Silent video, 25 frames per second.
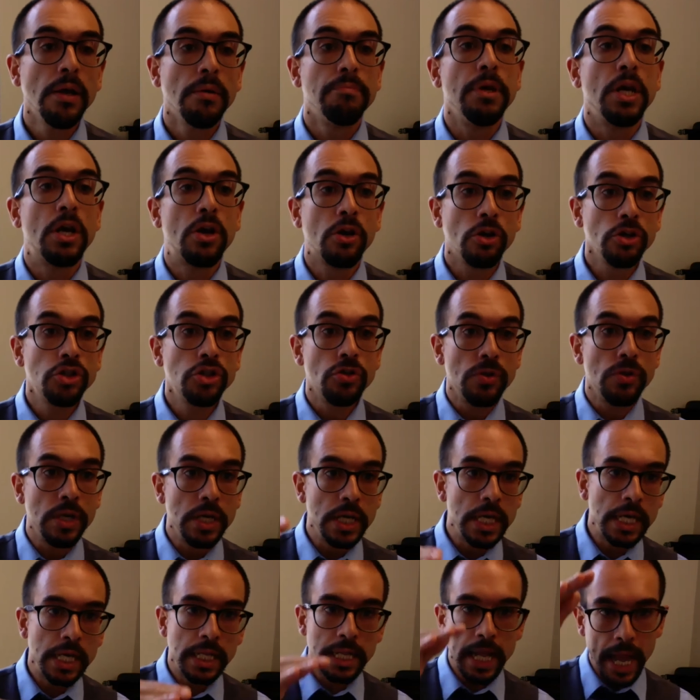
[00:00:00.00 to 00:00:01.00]
because you
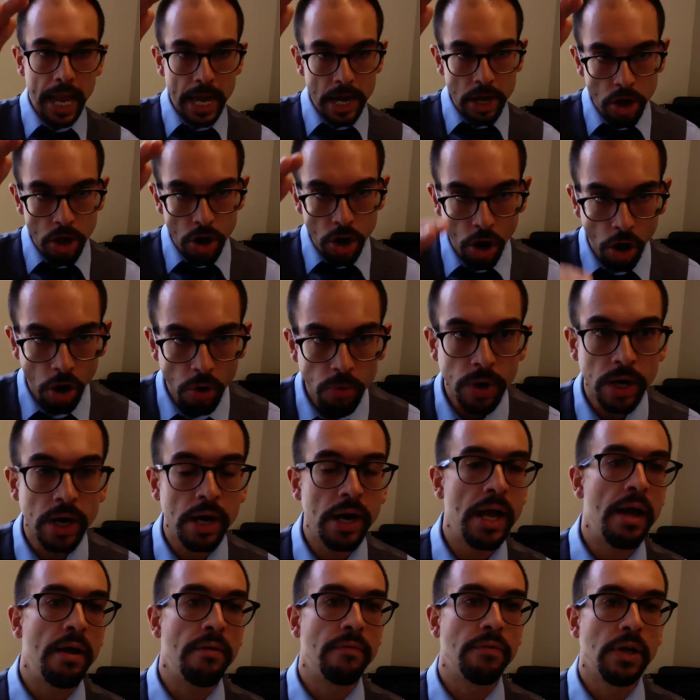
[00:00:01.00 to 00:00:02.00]
need a lower
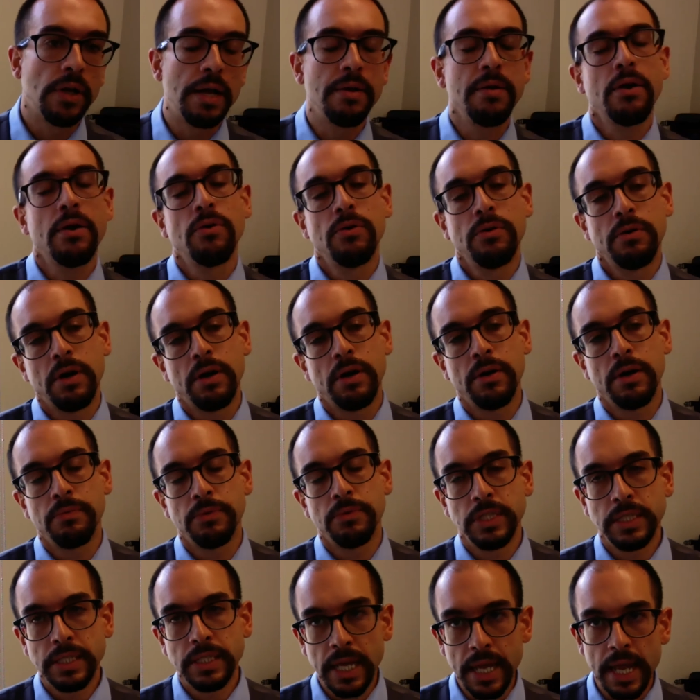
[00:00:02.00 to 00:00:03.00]
level, or I
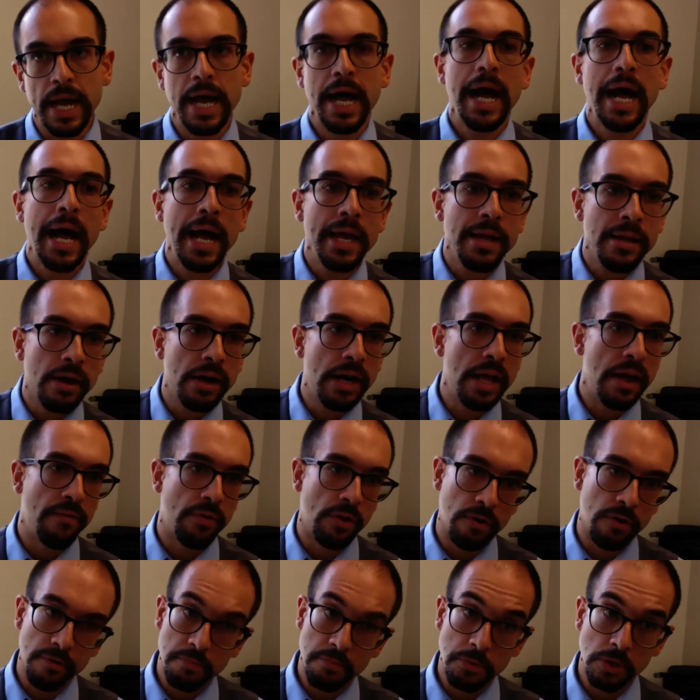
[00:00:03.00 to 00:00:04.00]
would say a higher
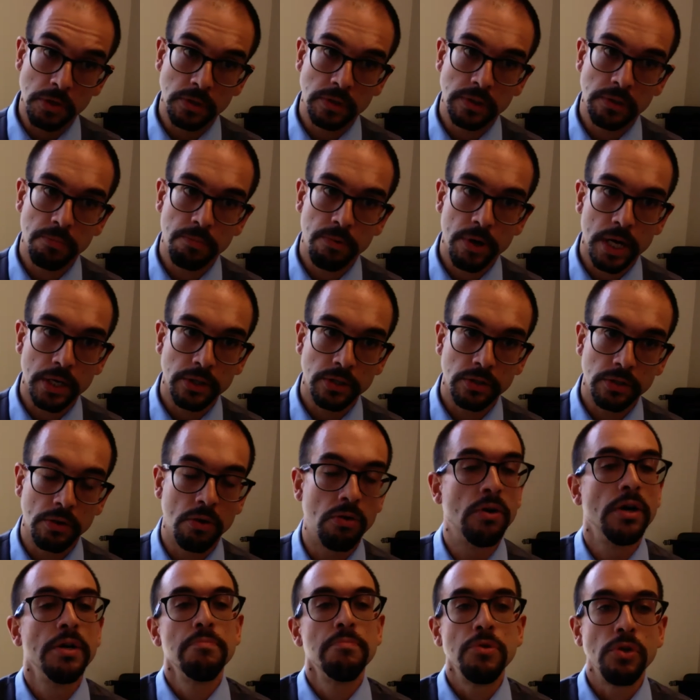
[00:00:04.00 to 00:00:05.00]
level of immune suppression
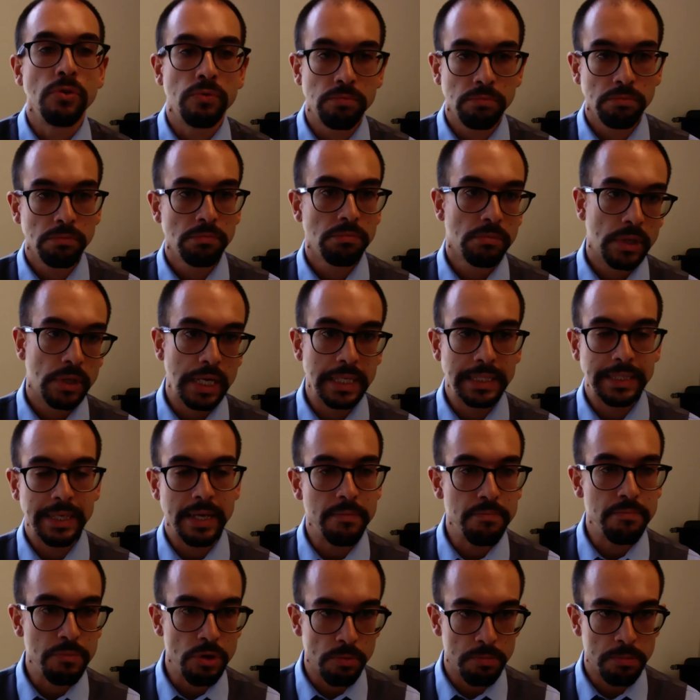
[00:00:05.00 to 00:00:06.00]
or immune, let's say,
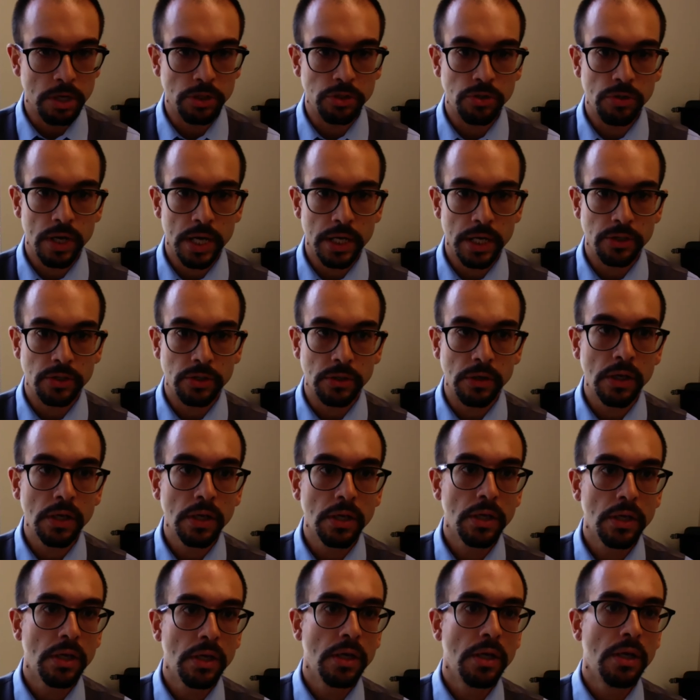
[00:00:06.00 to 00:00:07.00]
immune modulation.
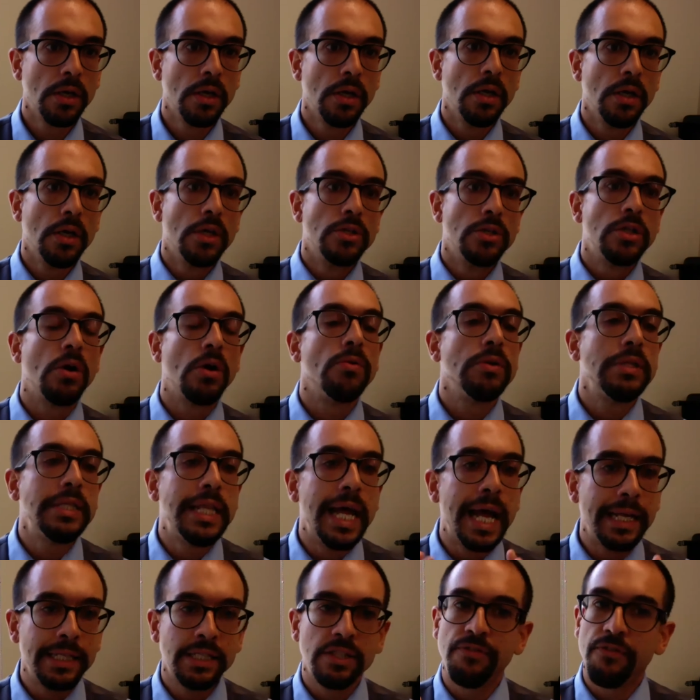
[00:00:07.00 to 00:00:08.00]
So
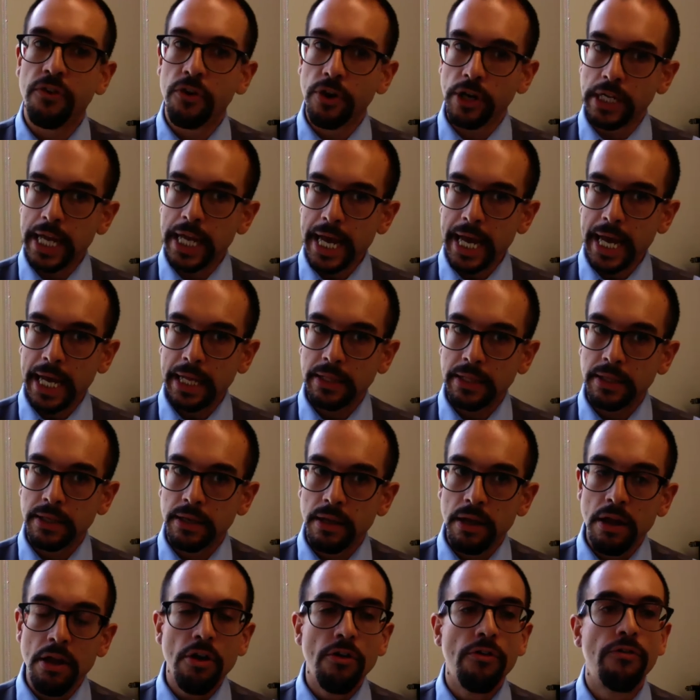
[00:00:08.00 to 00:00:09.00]
that's for that.
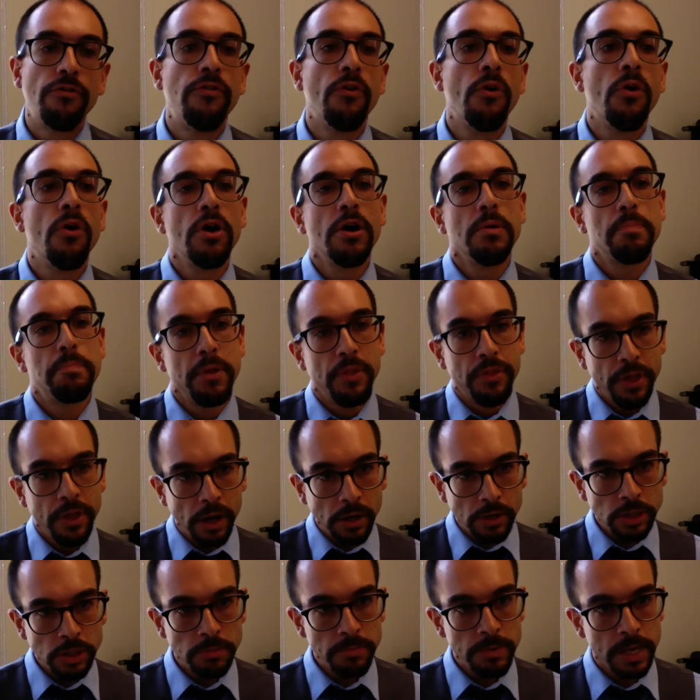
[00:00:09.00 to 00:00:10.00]
For
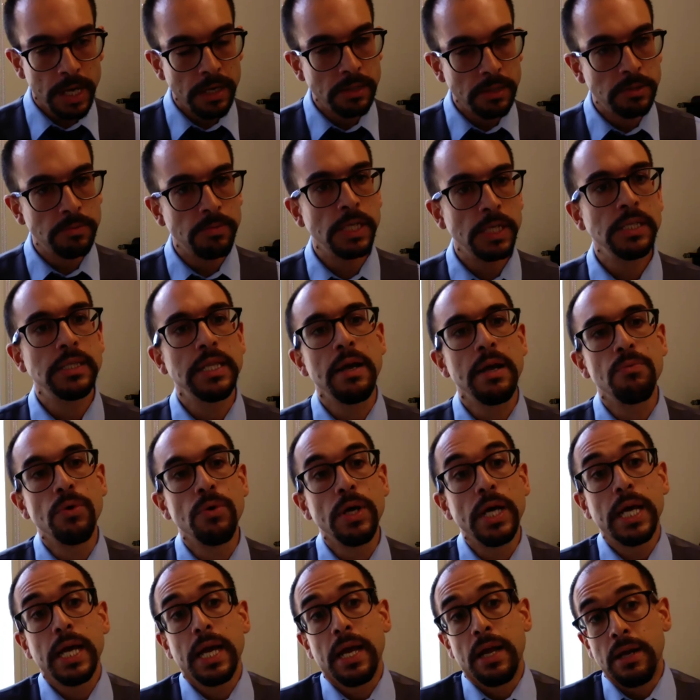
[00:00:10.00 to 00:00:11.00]
pathology management, then
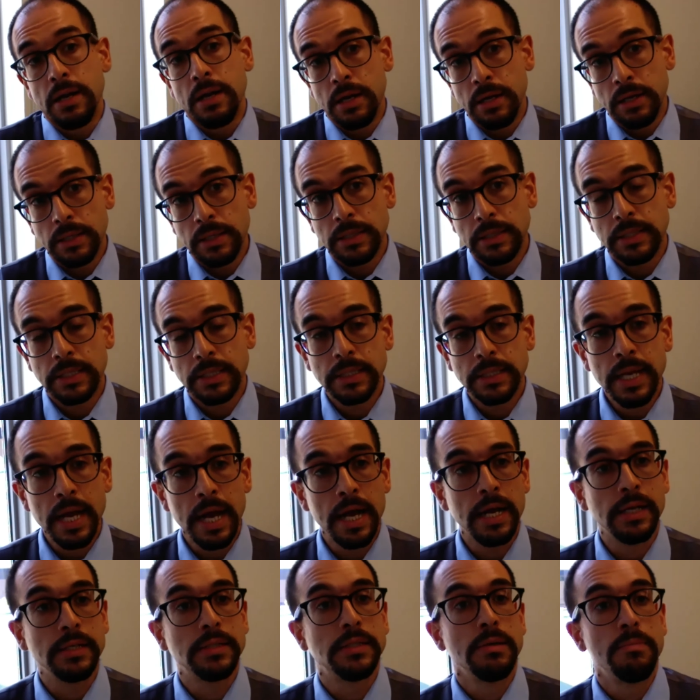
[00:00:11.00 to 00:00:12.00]
we can uh,
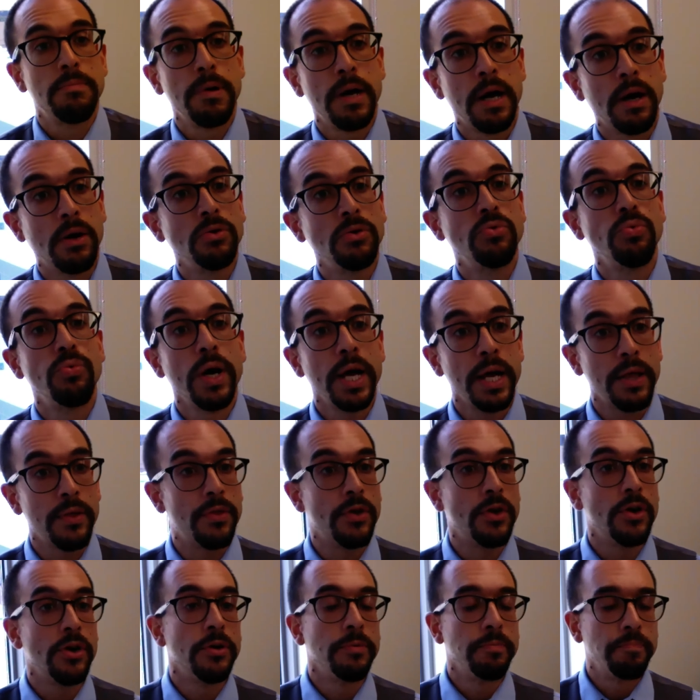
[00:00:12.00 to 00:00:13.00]
discuss about
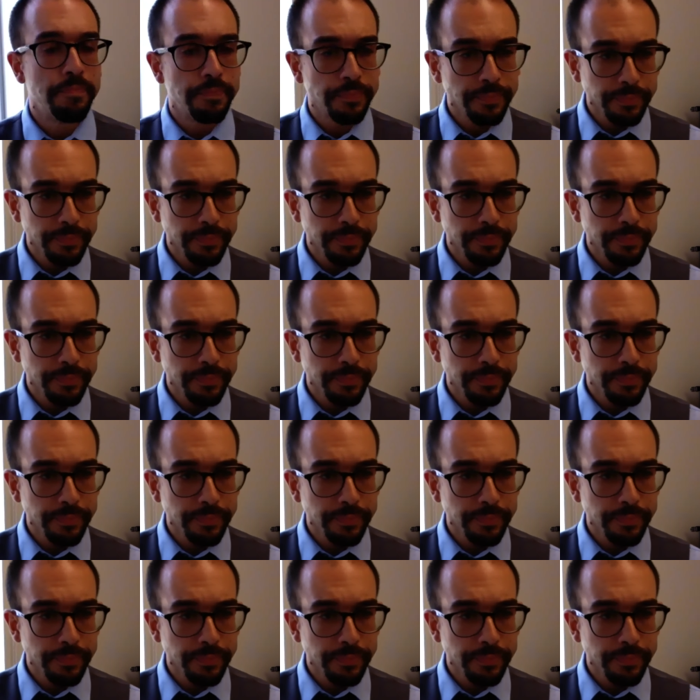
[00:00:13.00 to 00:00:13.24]
whether